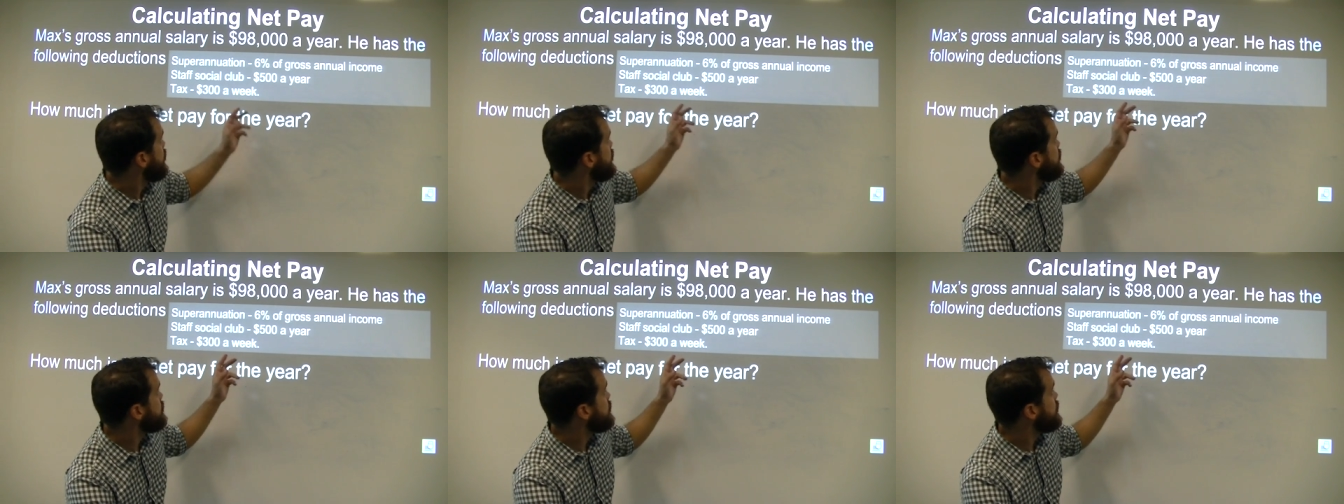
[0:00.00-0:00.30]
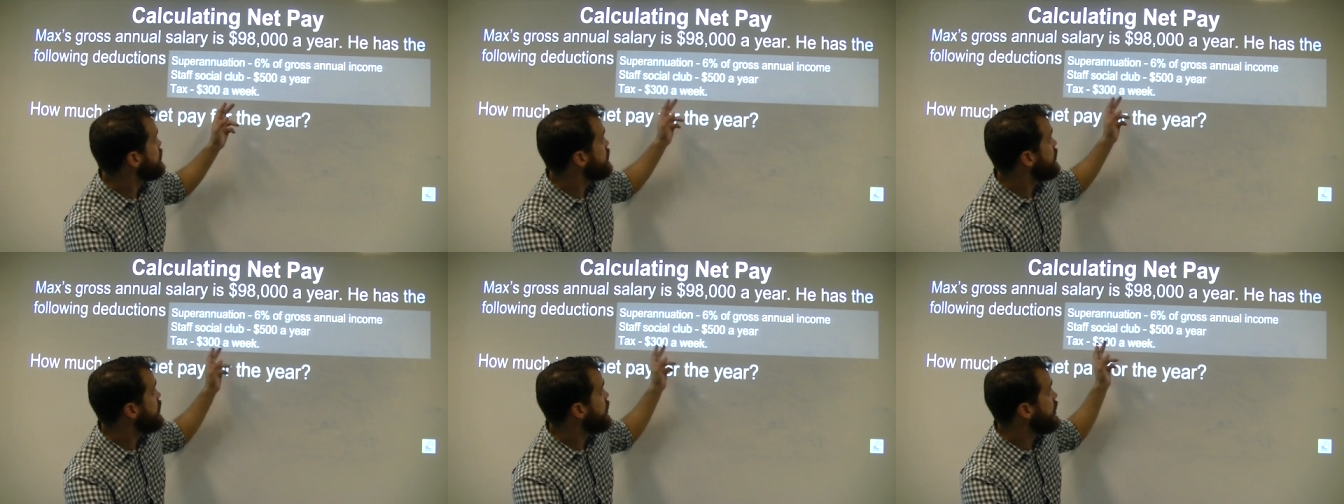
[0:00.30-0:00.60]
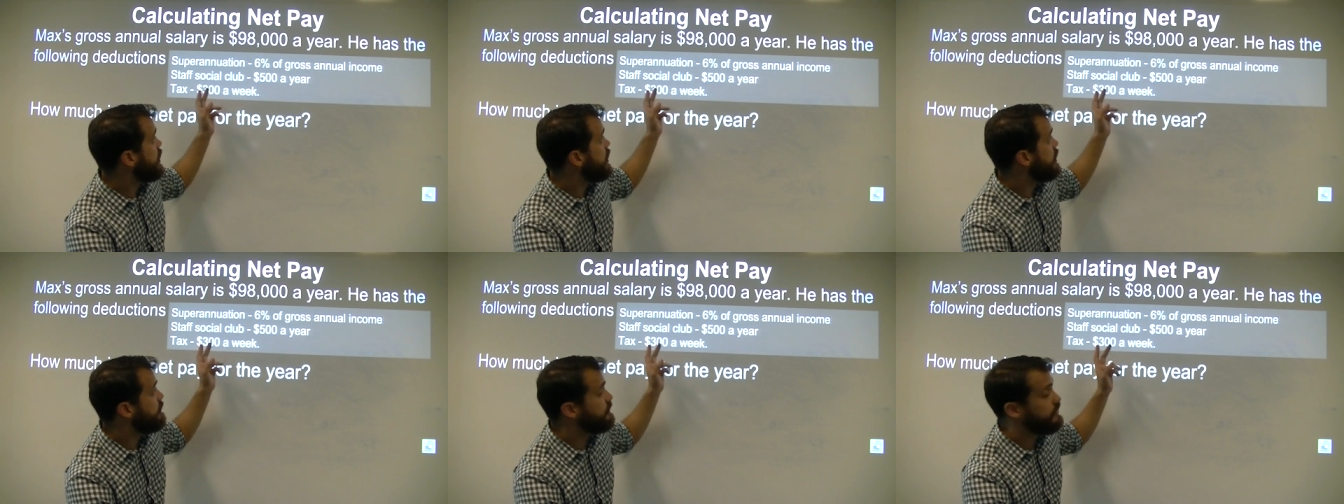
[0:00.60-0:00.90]
He's going to
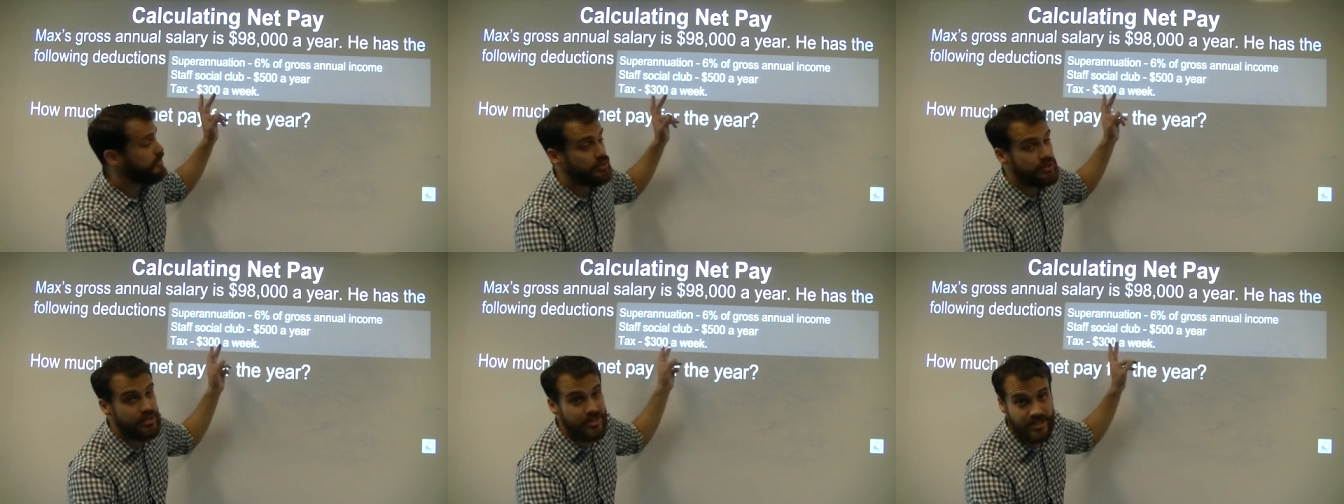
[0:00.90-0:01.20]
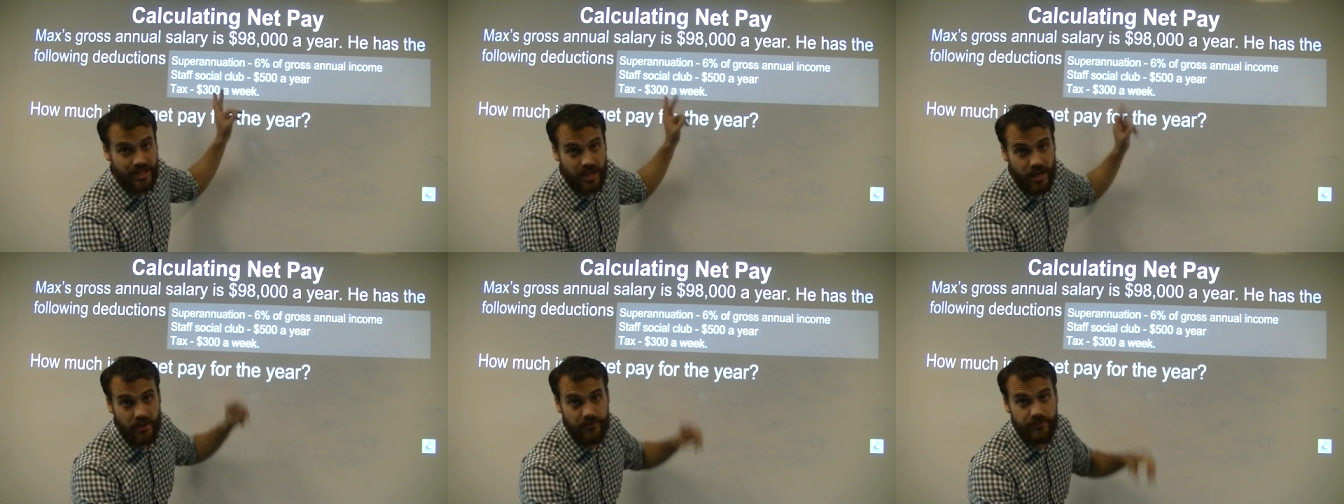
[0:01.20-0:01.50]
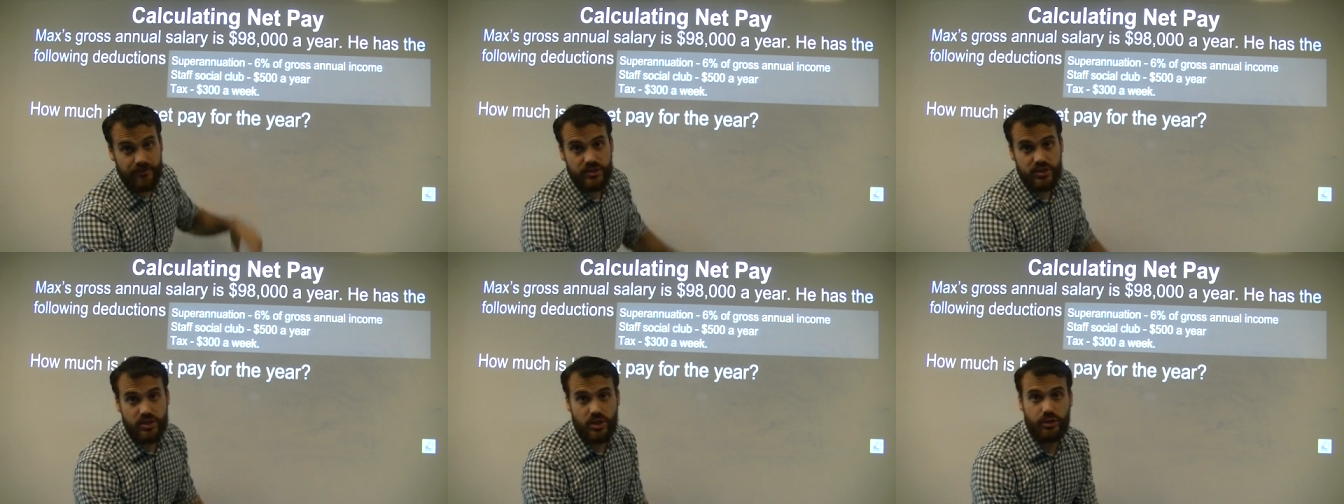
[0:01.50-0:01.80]
have the
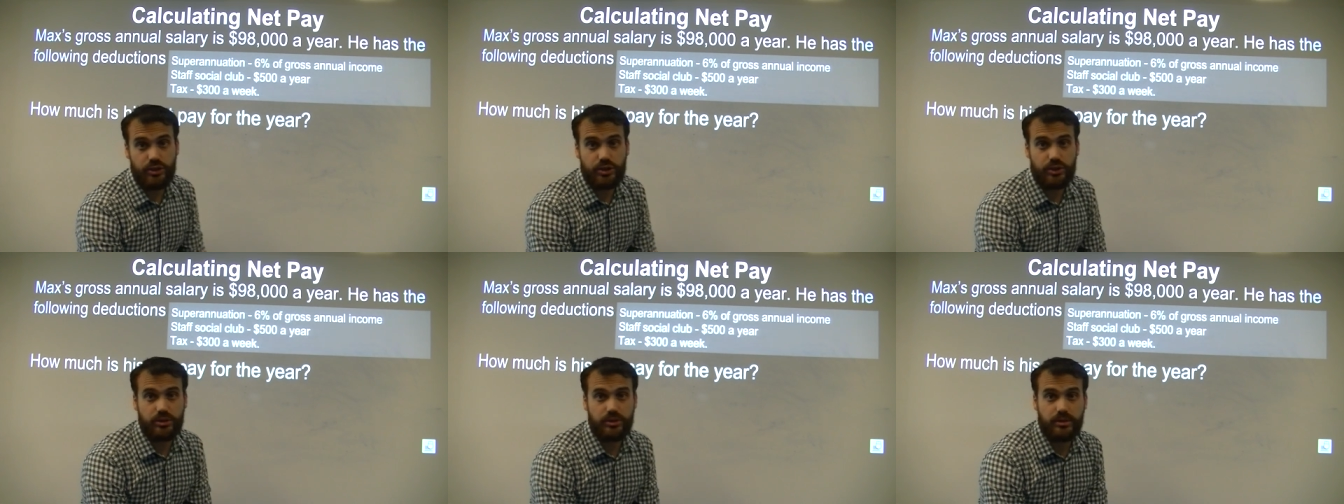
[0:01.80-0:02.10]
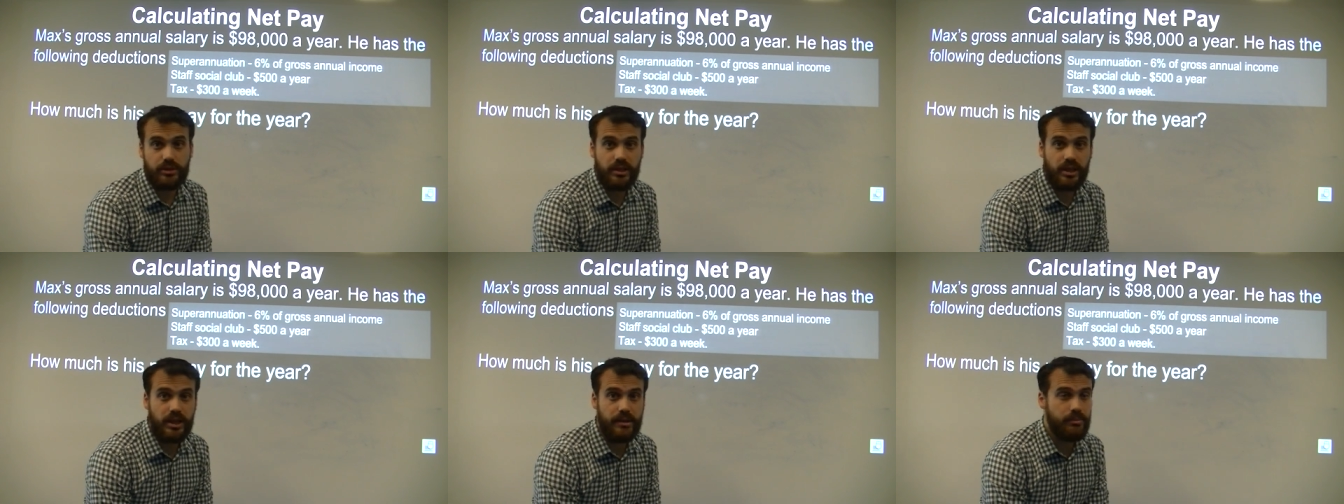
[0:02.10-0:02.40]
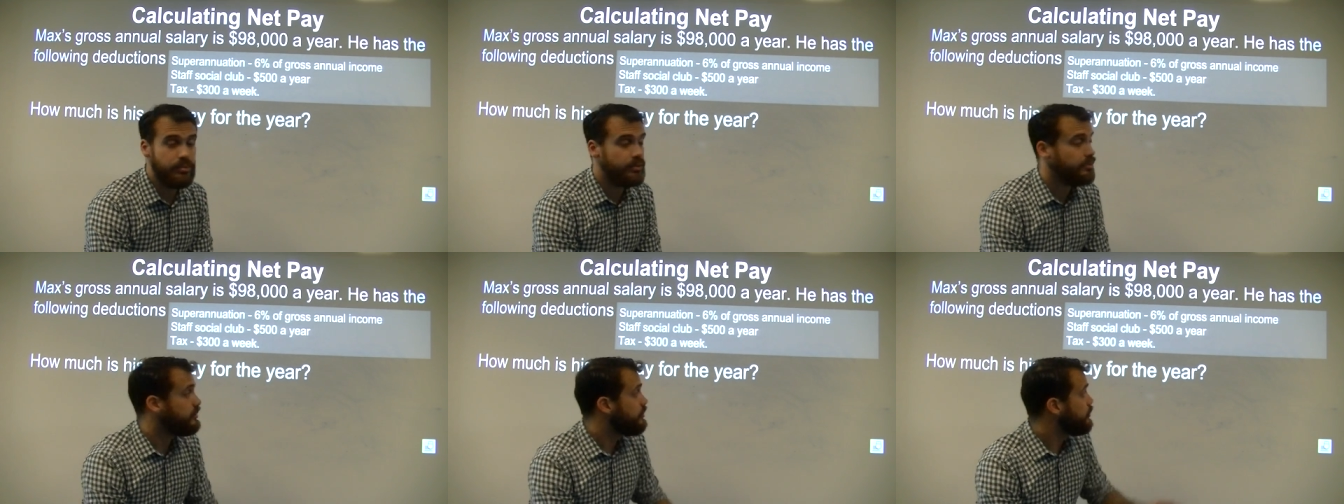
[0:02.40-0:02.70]
staff social
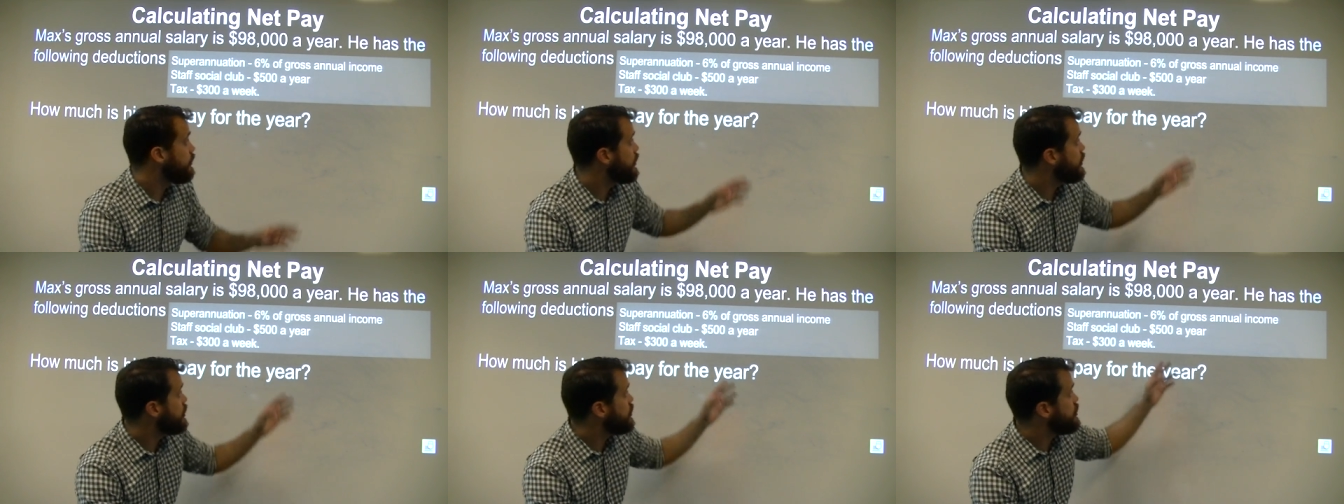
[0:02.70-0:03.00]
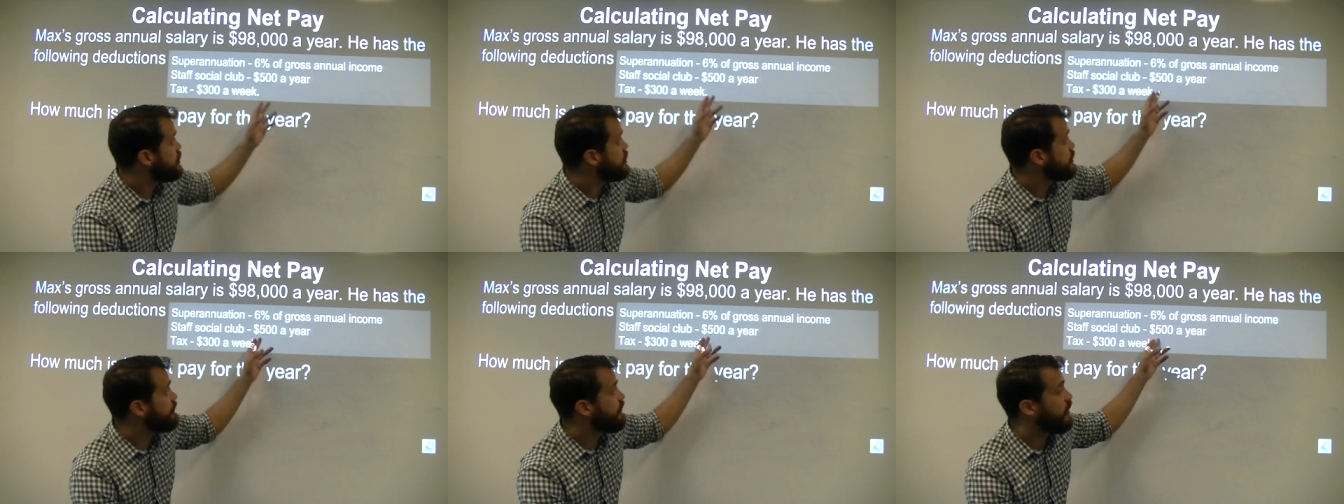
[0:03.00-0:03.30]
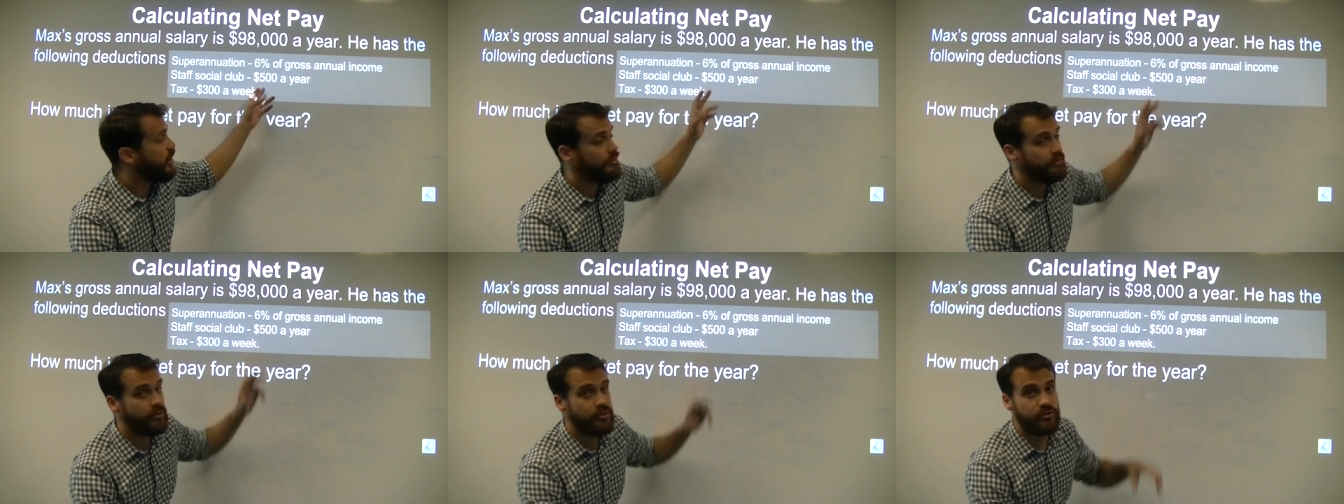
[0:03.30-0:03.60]
club, which is
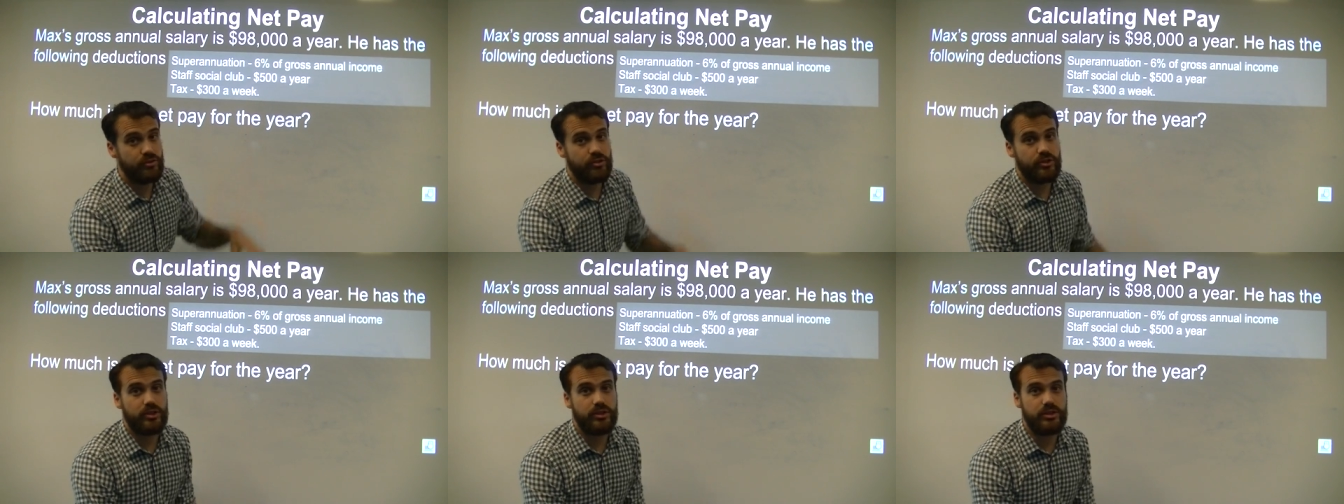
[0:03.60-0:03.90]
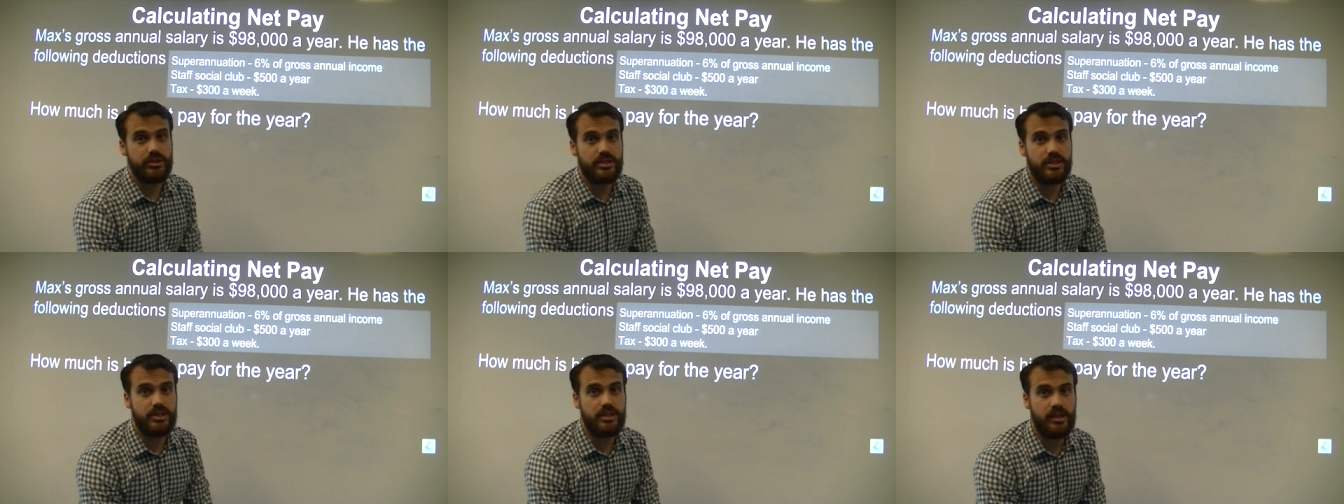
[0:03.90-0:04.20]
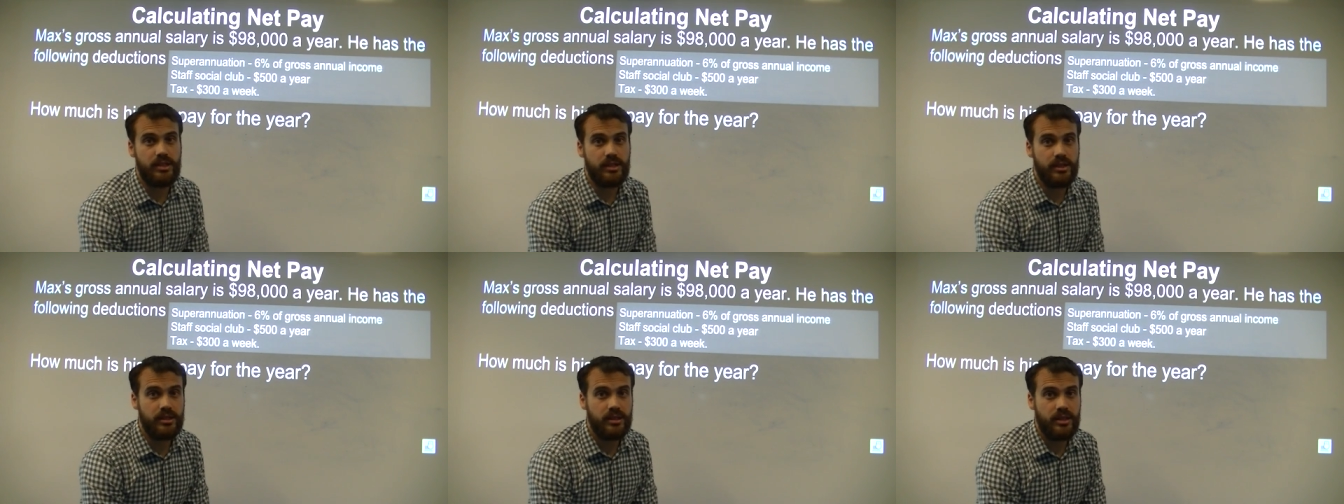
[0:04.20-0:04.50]
$500 a
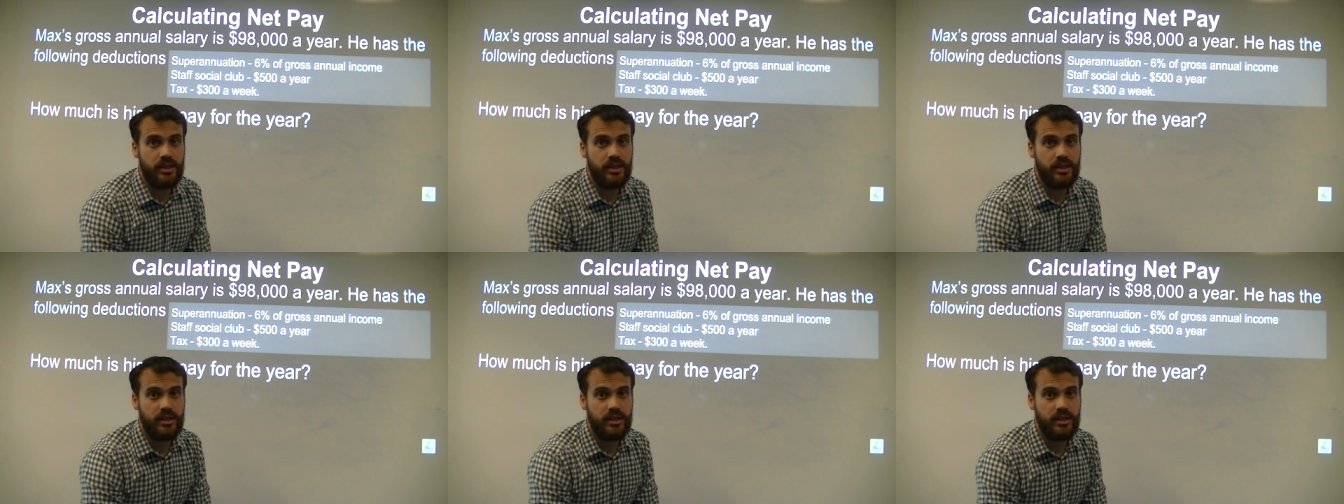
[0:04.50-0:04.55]
year.